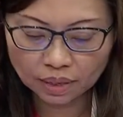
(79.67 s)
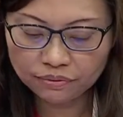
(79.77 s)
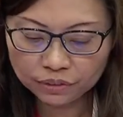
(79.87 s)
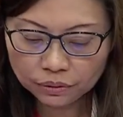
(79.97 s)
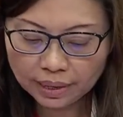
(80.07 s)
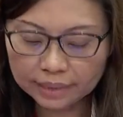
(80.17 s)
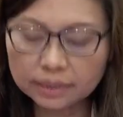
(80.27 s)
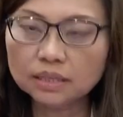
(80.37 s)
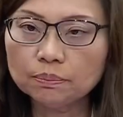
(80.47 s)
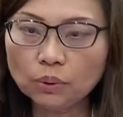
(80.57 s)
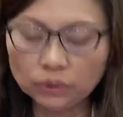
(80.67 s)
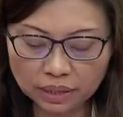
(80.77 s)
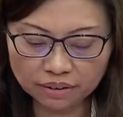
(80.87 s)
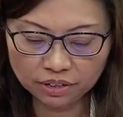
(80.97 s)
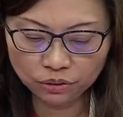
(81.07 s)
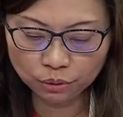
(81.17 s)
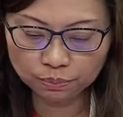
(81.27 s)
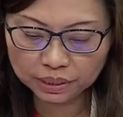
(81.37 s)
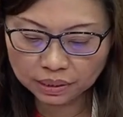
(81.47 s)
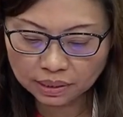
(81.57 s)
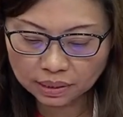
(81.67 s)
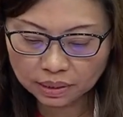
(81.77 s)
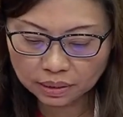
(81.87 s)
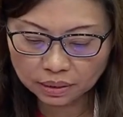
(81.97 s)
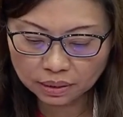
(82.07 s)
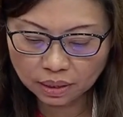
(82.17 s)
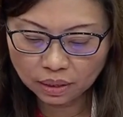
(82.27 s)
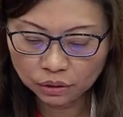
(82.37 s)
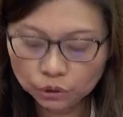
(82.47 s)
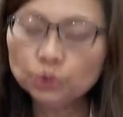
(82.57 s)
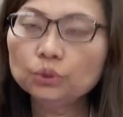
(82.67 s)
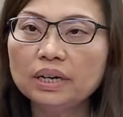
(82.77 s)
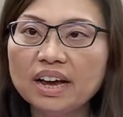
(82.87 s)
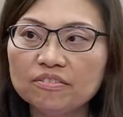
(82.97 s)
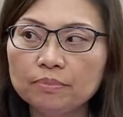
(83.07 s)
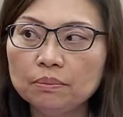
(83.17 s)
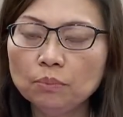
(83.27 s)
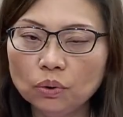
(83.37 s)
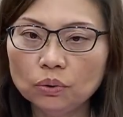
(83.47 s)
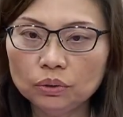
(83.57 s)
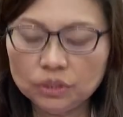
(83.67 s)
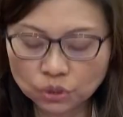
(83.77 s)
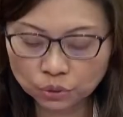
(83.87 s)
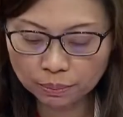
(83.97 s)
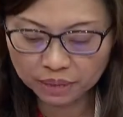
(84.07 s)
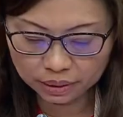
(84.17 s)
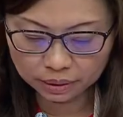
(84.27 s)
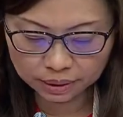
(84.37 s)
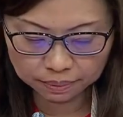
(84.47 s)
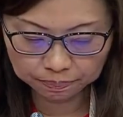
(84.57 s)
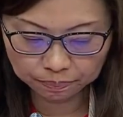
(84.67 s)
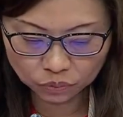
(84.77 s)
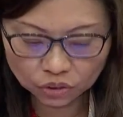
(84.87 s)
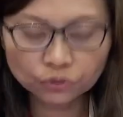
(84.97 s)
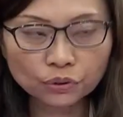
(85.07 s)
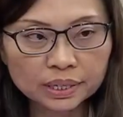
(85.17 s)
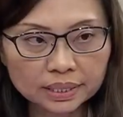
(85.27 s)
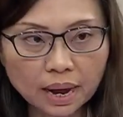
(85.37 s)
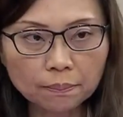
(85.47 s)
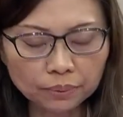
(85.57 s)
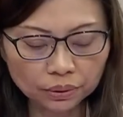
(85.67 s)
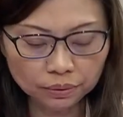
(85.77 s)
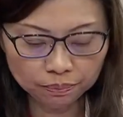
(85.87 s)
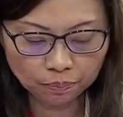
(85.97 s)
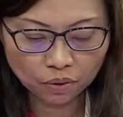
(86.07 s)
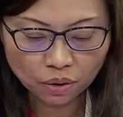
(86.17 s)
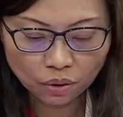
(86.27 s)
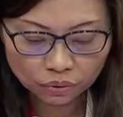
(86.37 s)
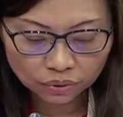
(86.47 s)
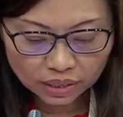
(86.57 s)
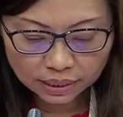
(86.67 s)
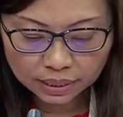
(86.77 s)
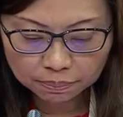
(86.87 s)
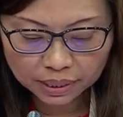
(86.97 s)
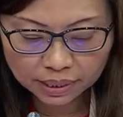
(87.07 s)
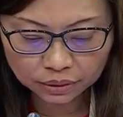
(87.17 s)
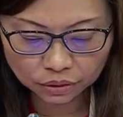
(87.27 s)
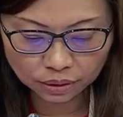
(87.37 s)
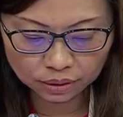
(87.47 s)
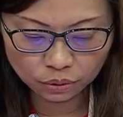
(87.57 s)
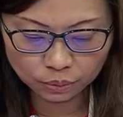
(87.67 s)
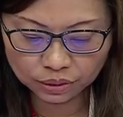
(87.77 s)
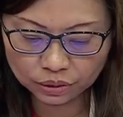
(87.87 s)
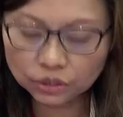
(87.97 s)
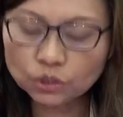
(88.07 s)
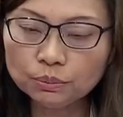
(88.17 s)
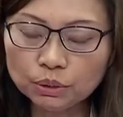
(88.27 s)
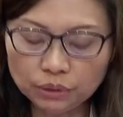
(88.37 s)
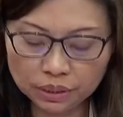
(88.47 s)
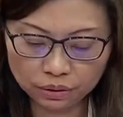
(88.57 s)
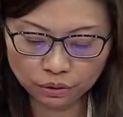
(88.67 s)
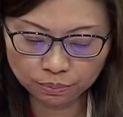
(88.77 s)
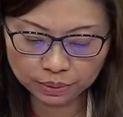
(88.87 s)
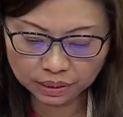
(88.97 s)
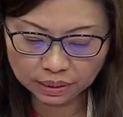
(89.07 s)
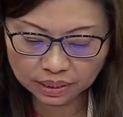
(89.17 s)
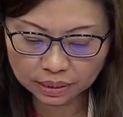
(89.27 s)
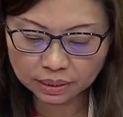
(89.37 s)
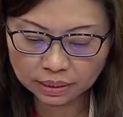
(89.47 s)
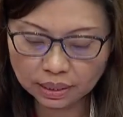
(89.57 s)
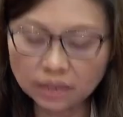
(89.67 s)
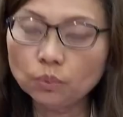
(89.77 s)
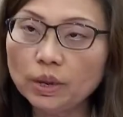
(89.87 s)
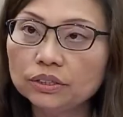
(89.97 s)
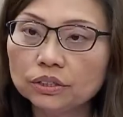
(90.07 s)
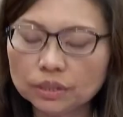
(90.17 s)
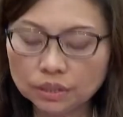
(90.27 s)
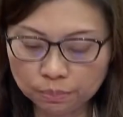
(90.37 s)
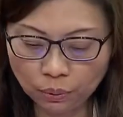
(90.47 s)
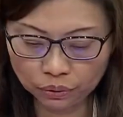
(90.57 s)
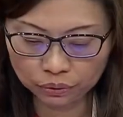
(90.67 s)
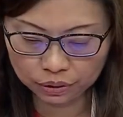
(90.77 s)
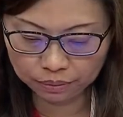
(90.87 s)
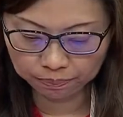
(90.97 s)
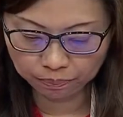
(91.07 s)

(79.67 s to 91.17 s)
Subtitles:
I feel that the support given to businesses should have been more discriminate. For example, $30 billion was distributed to businesses in wage support.